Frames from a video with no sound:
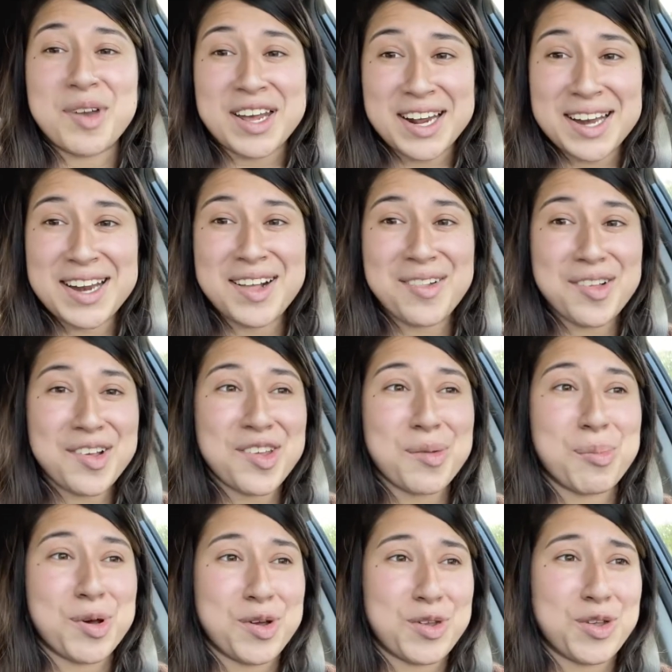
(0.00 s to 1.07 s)
technically
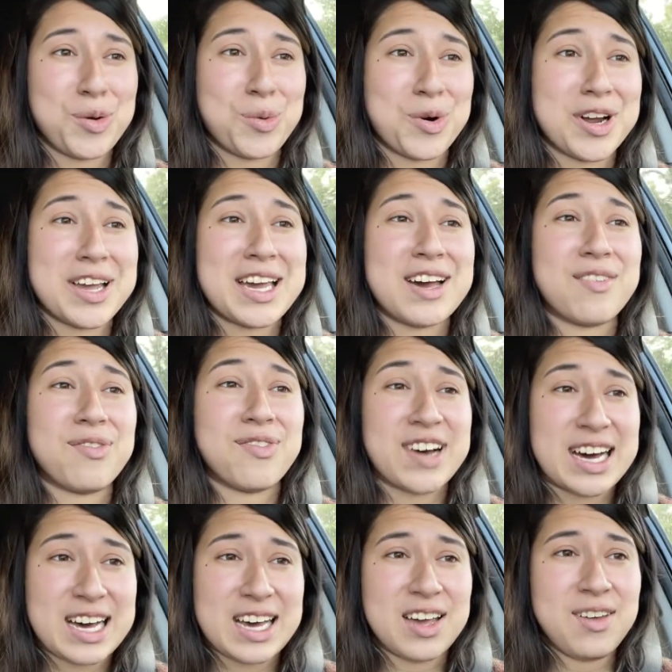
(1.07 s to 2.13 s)
supposed to work at
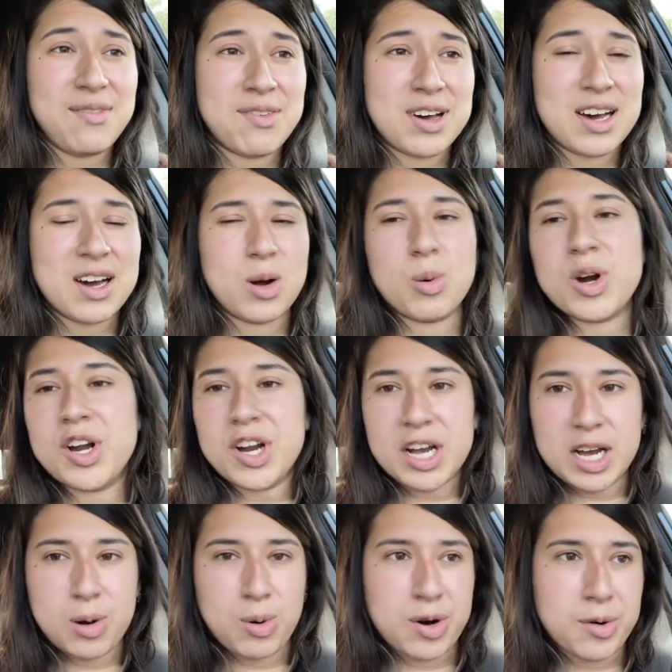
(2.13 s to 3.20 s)
5, uh, which
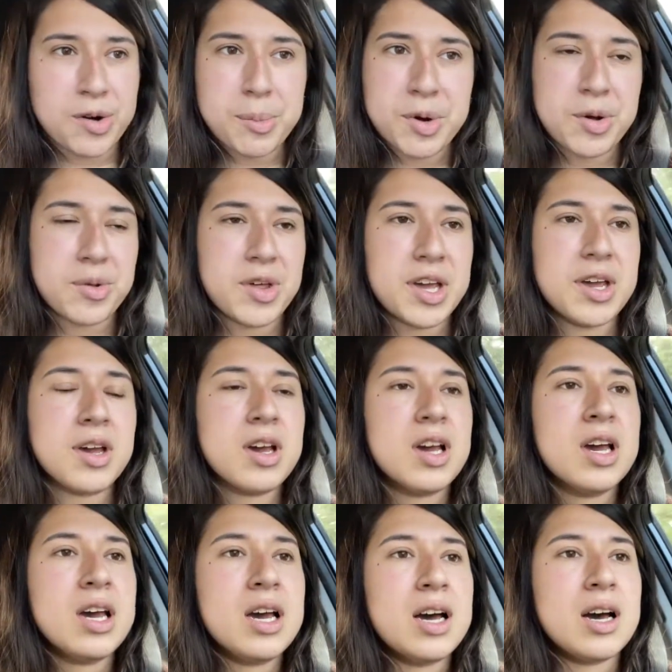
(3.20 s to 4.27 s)
I work remotely.
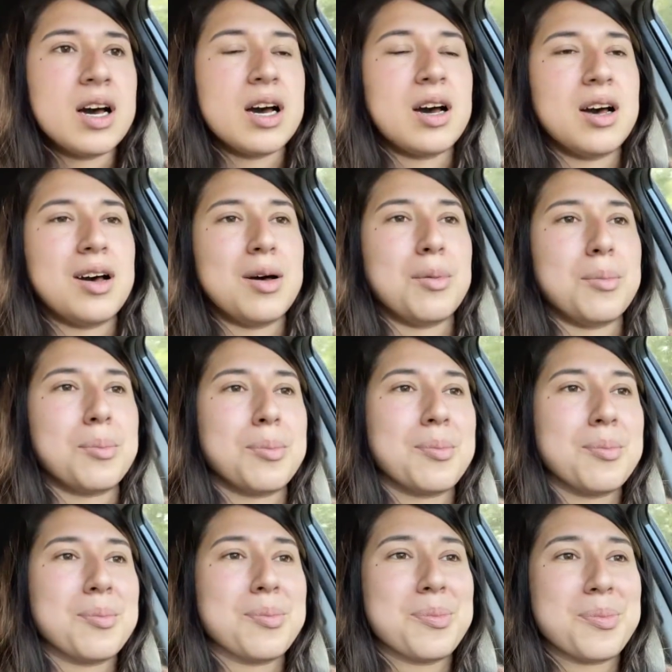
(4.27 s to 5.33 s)
Um,
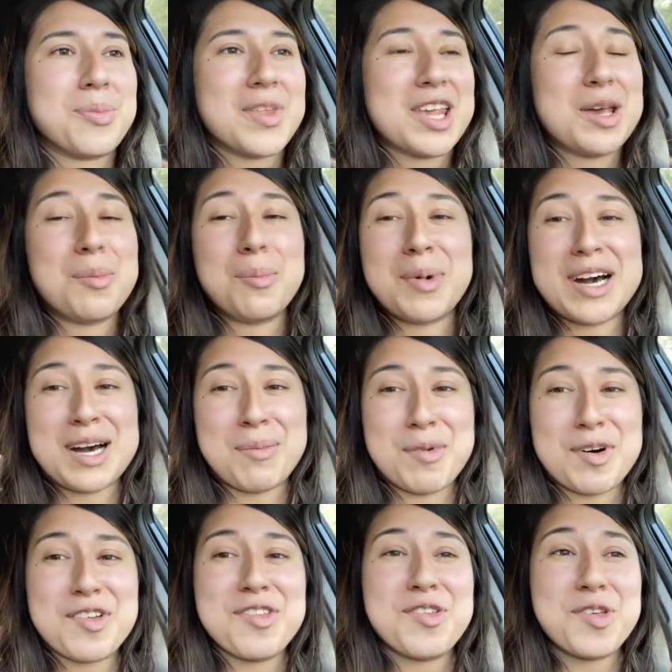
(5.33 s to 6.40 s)
but I'm
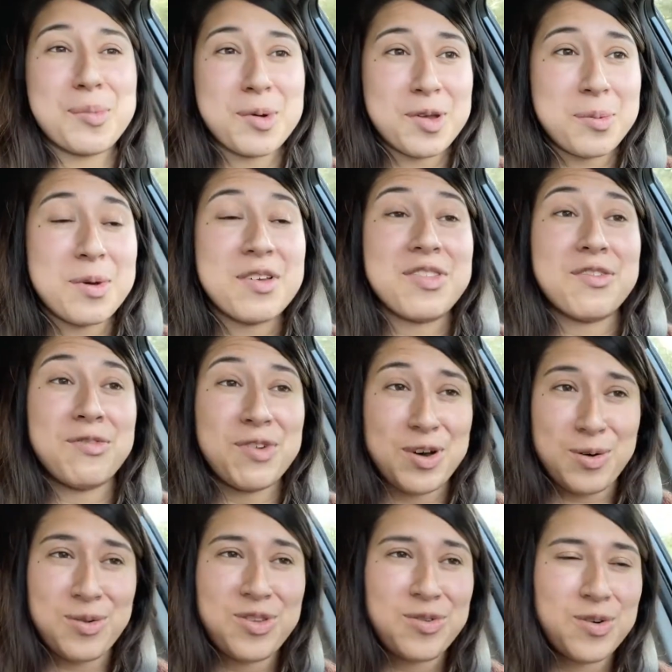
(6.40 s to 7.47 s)
also supposed to be on the
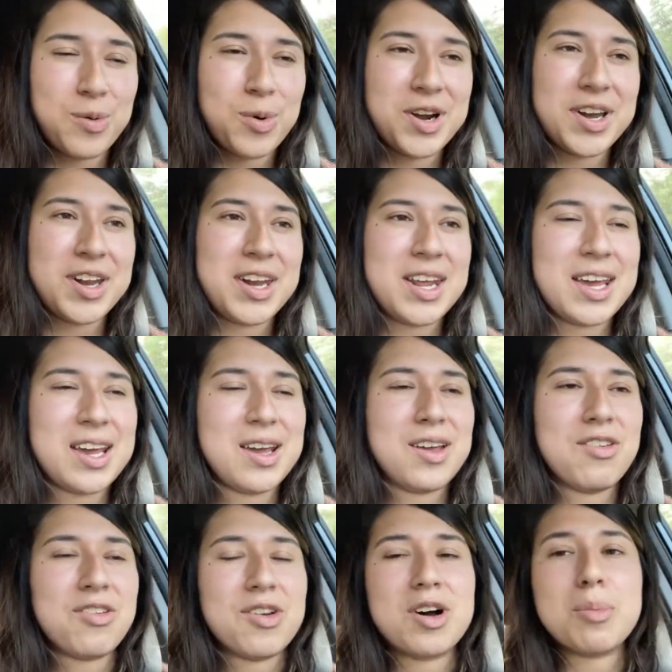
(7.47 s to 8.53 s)
phone for work today,
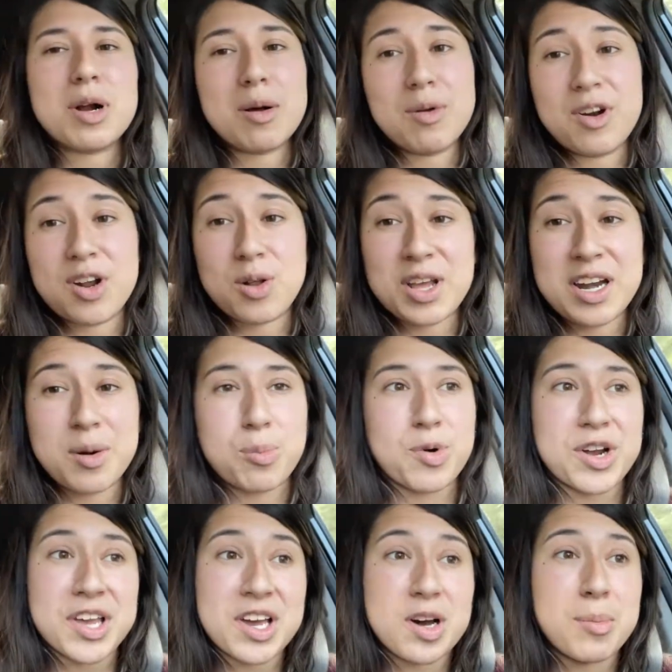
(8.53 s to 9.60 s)
so I'll probably just end up
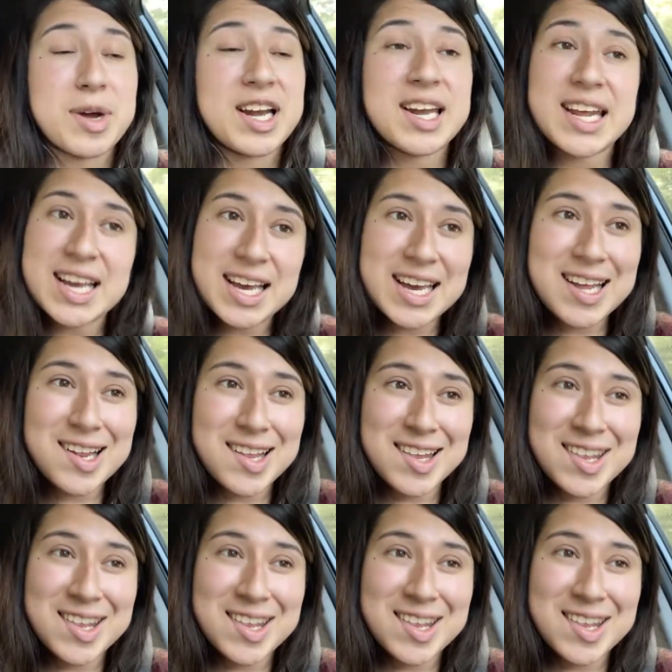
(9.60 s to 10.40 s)
working on my tickets